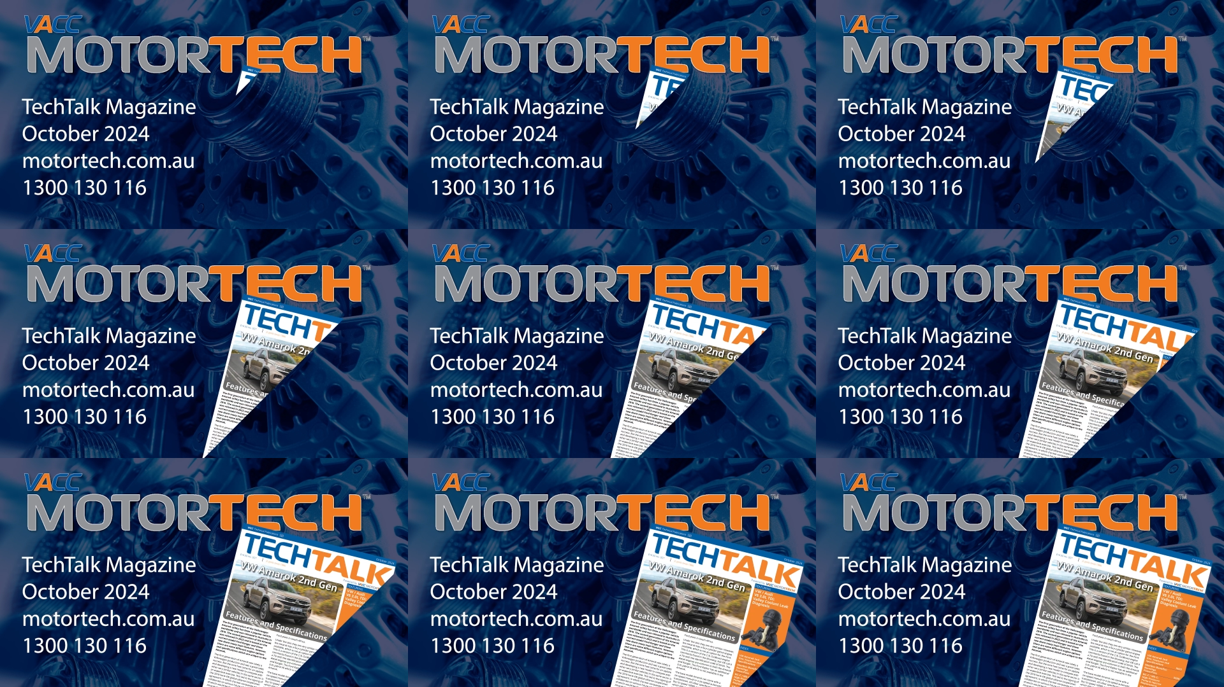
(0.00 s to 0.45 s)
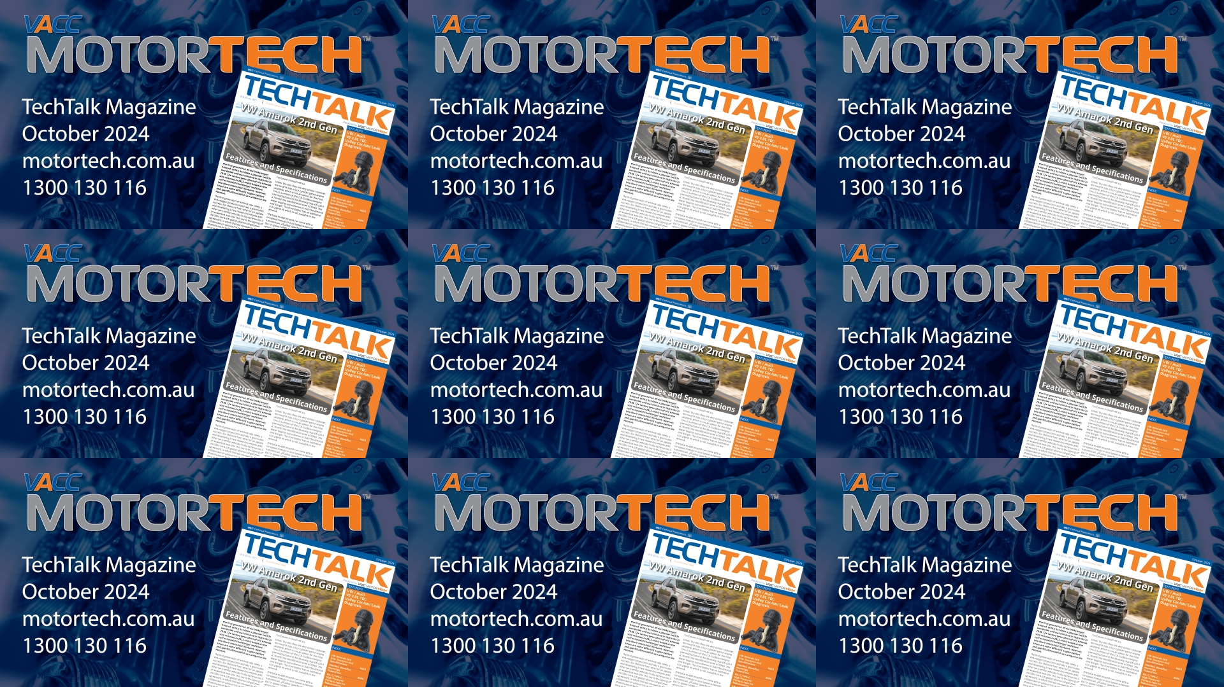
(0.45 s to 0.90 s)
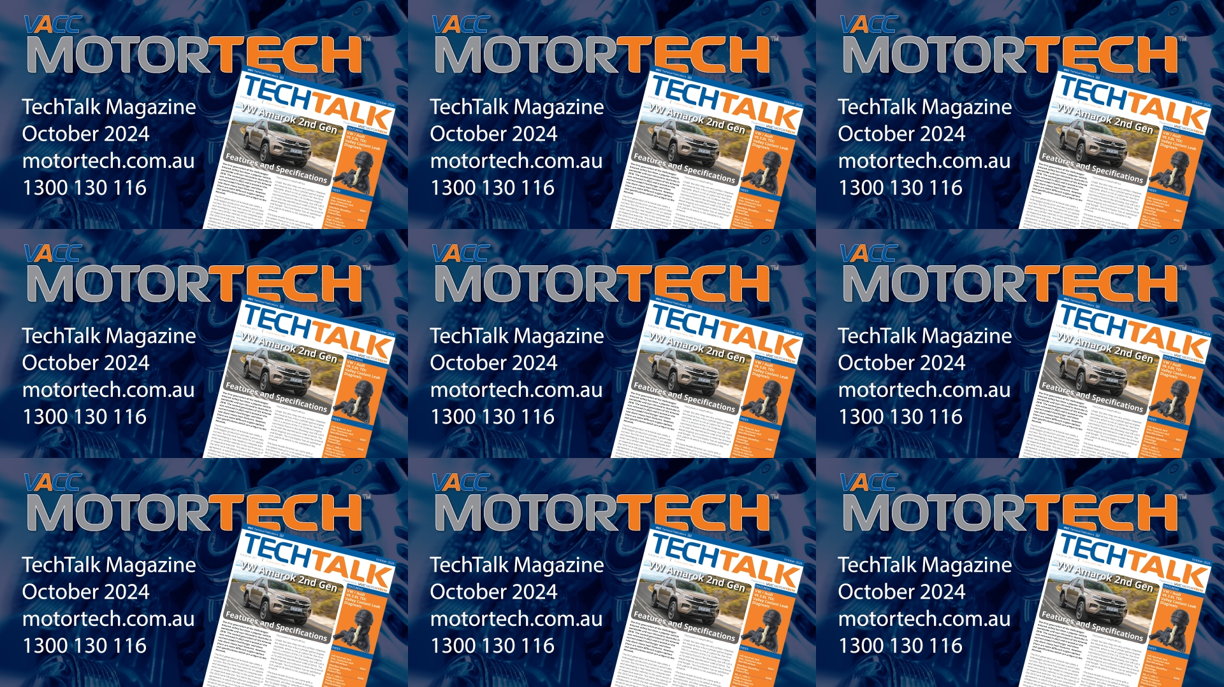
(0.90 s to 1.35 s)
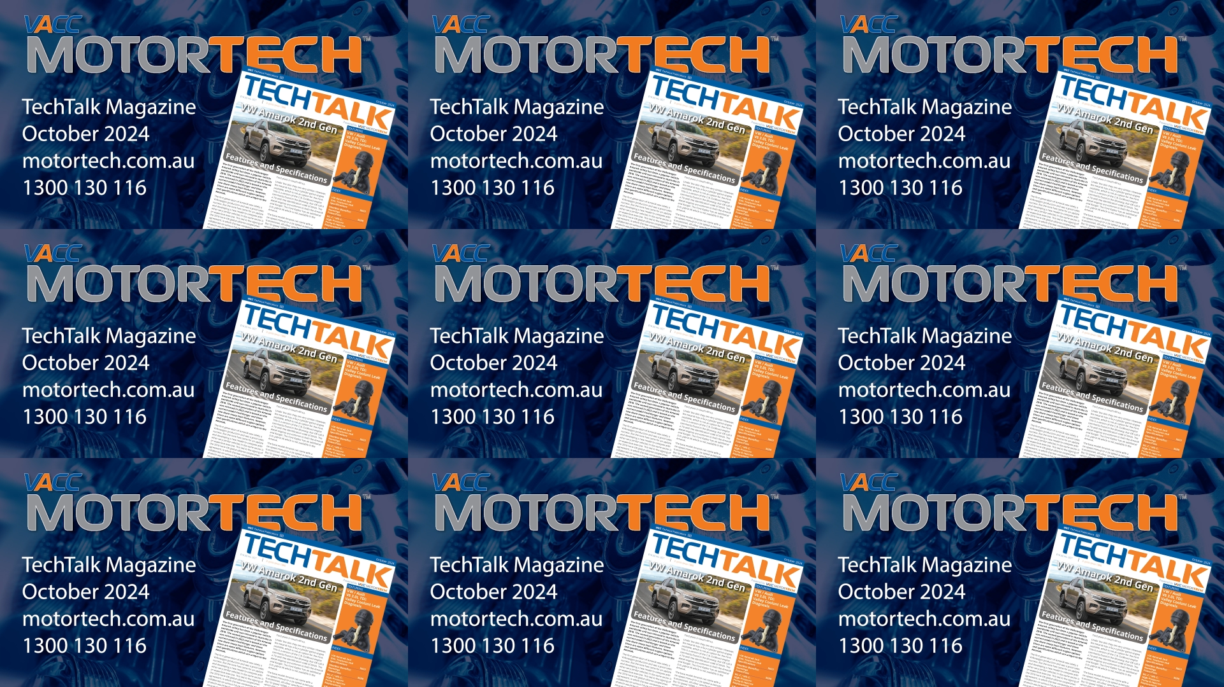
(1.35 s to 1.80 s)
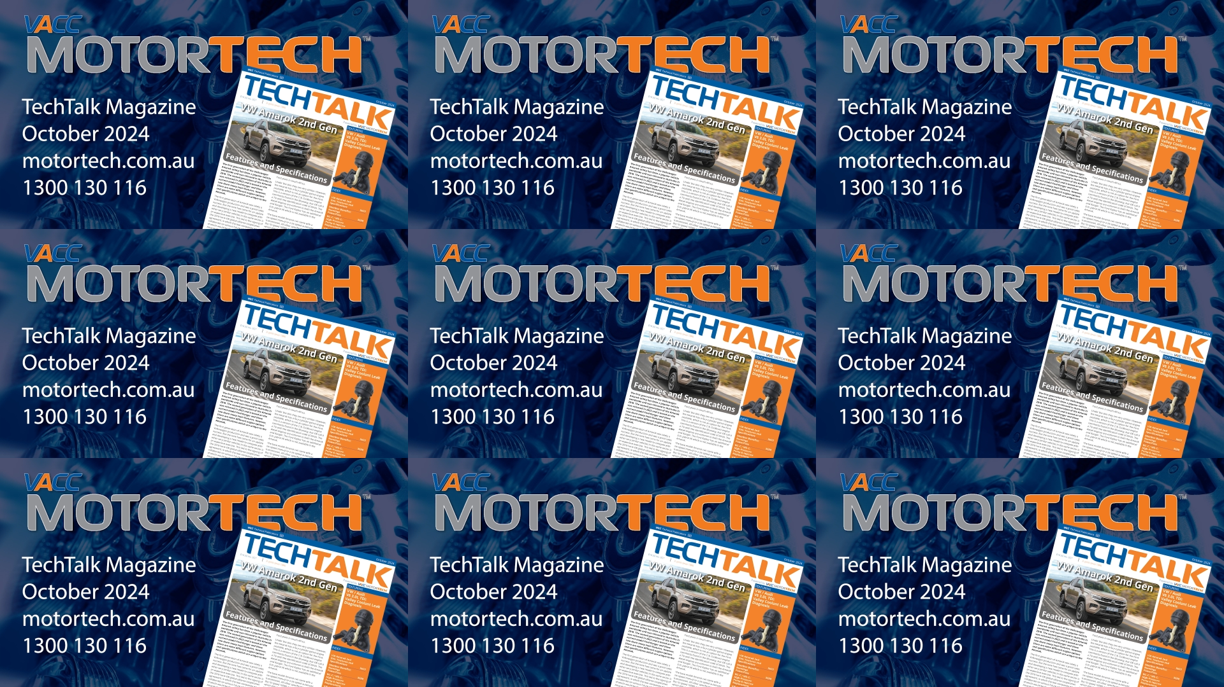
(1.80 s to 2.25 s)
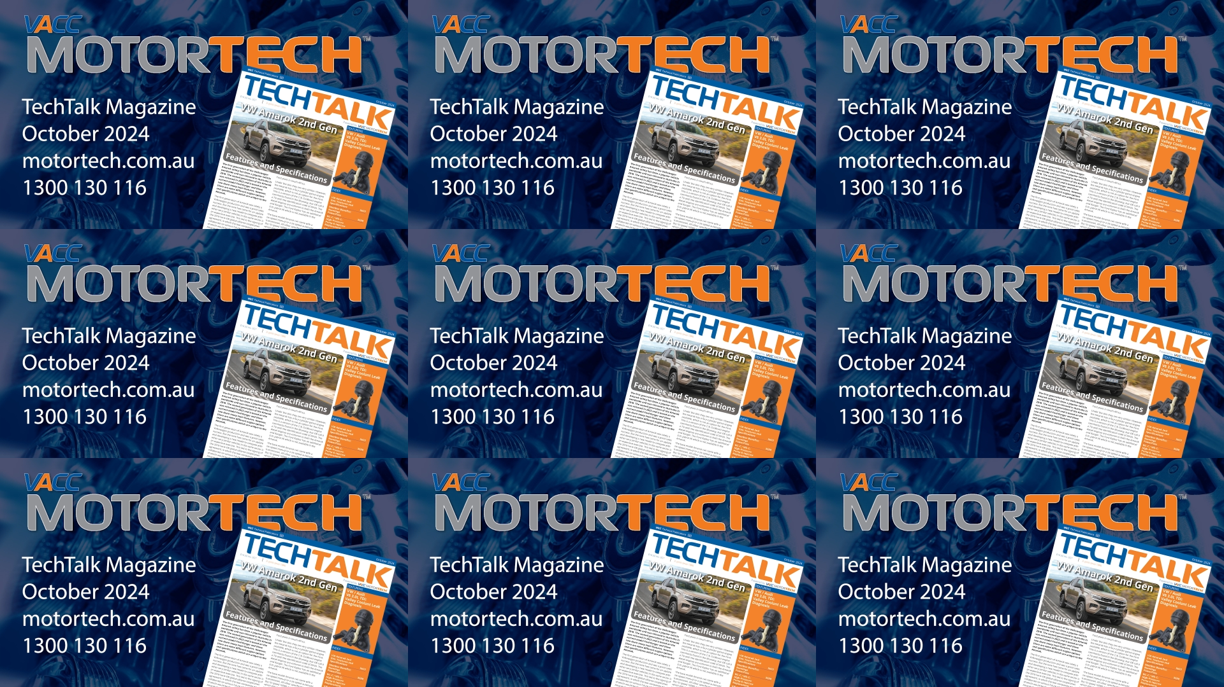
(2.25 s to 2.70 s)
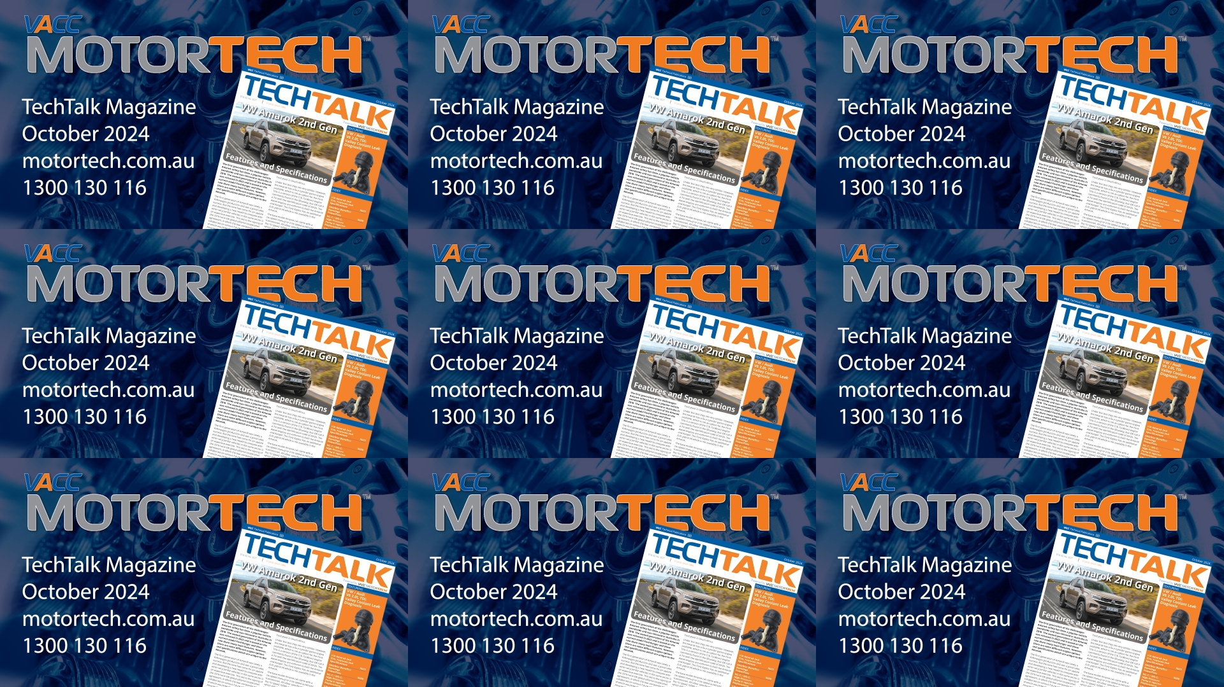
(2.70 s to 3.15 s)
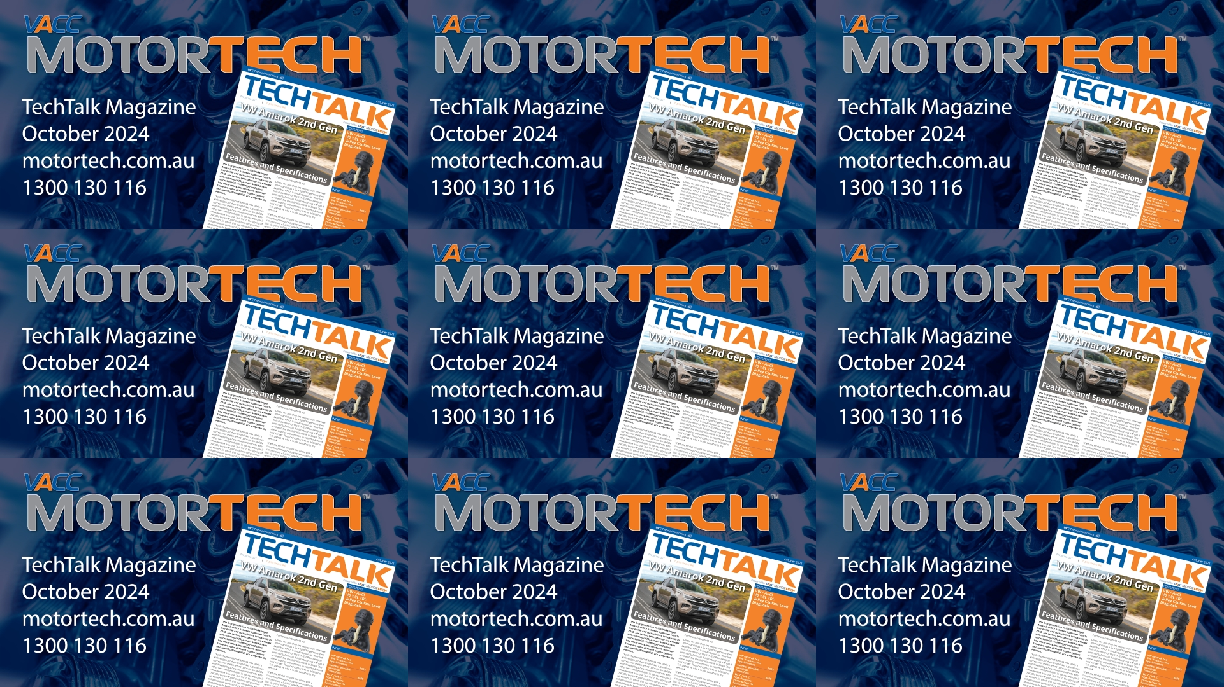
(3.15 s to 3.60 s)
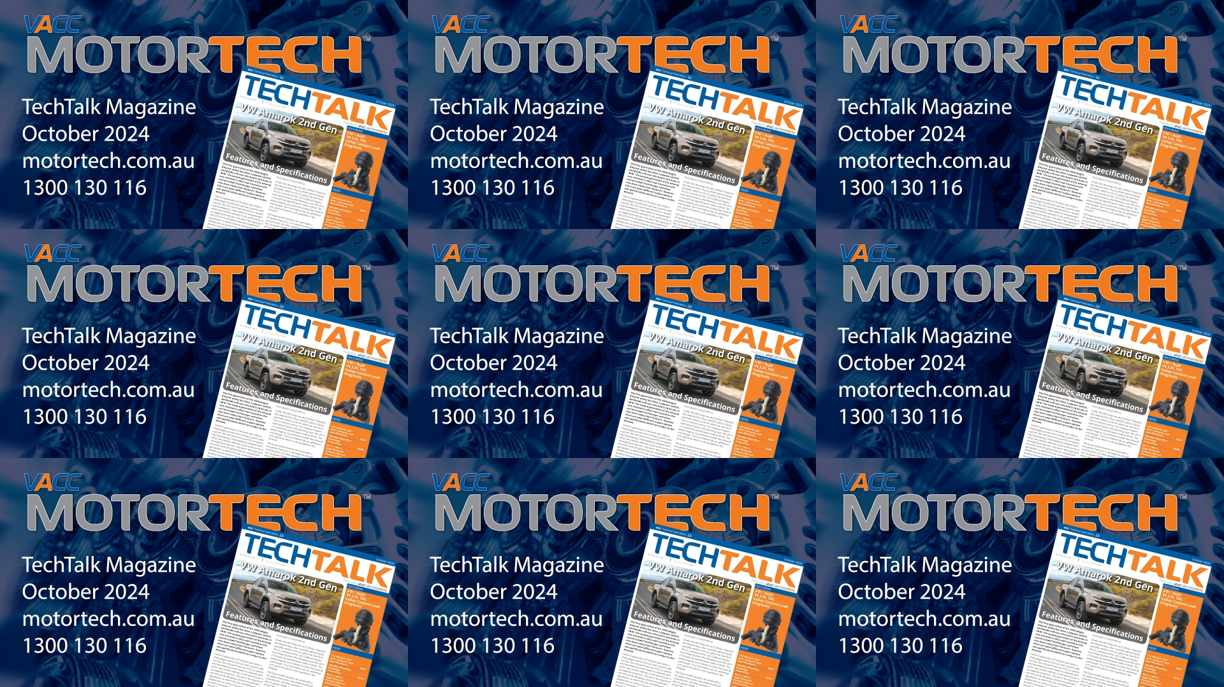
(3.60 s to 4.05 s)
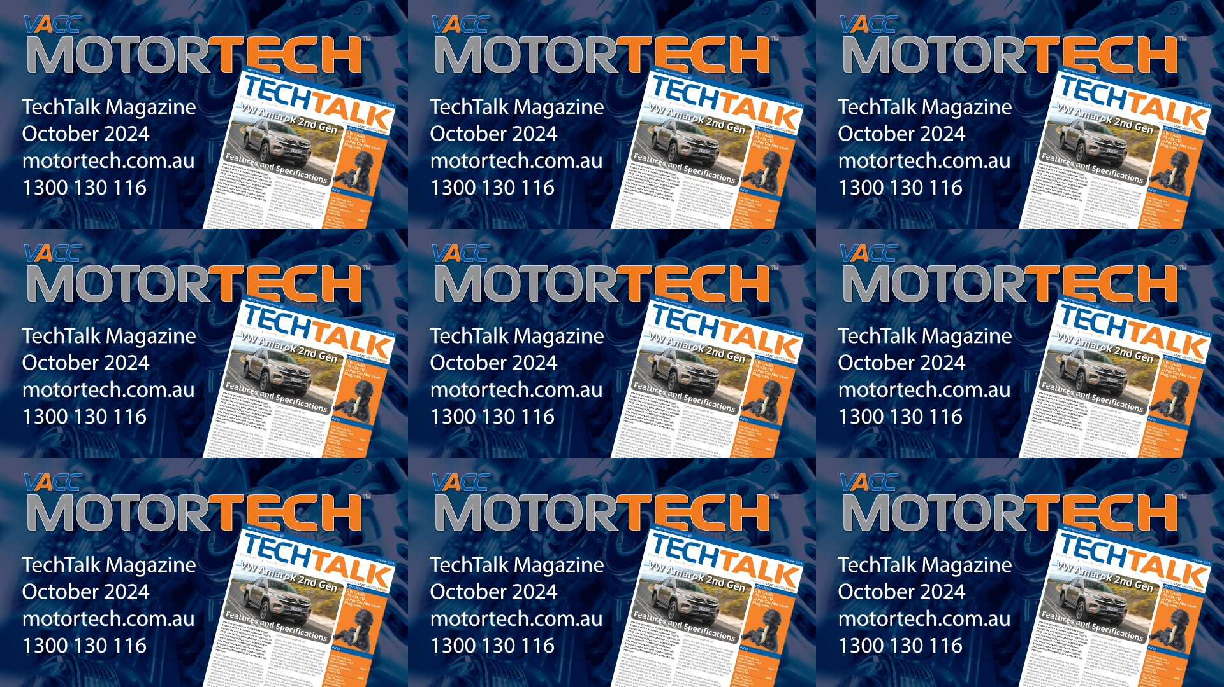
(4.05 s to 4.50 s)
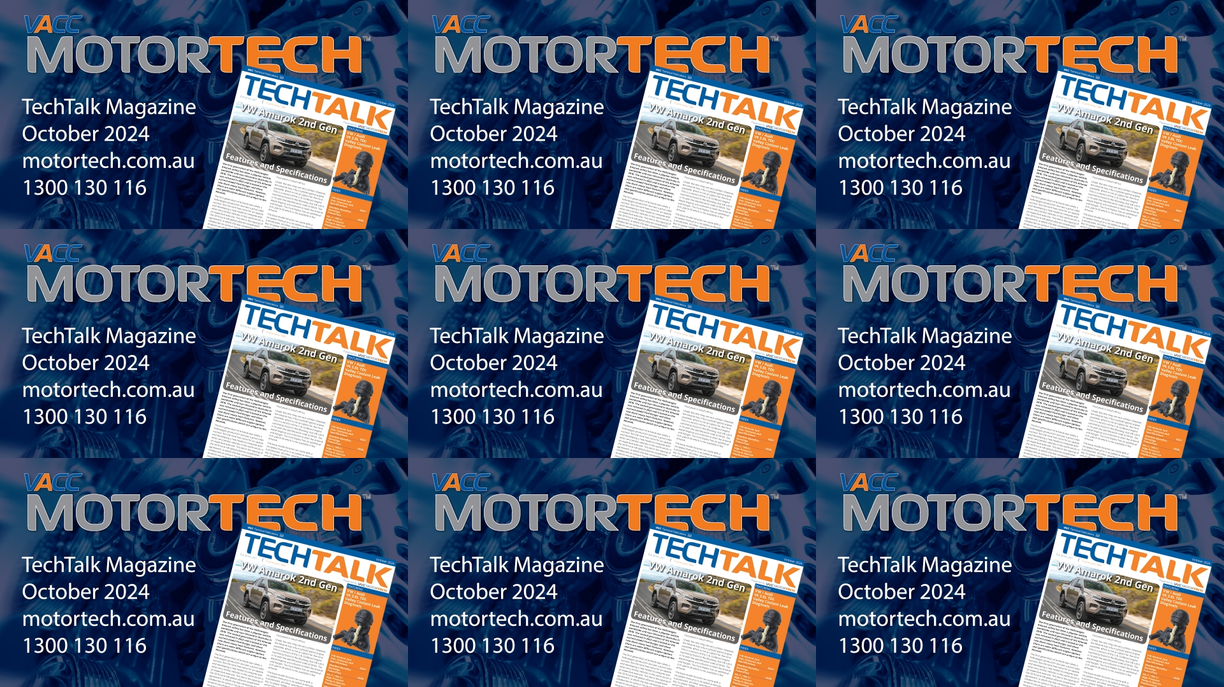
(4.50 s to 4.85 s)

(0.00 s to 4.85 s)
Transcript: (no speaker visible)